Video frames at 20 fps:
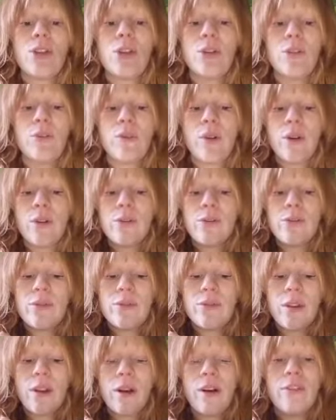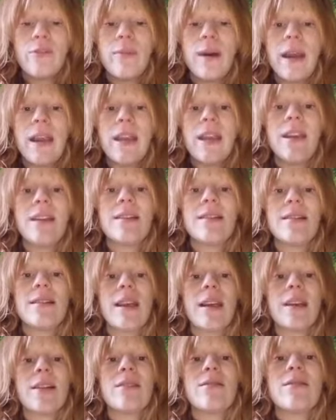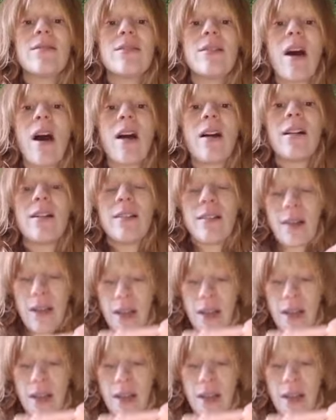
2 rows of my second sock.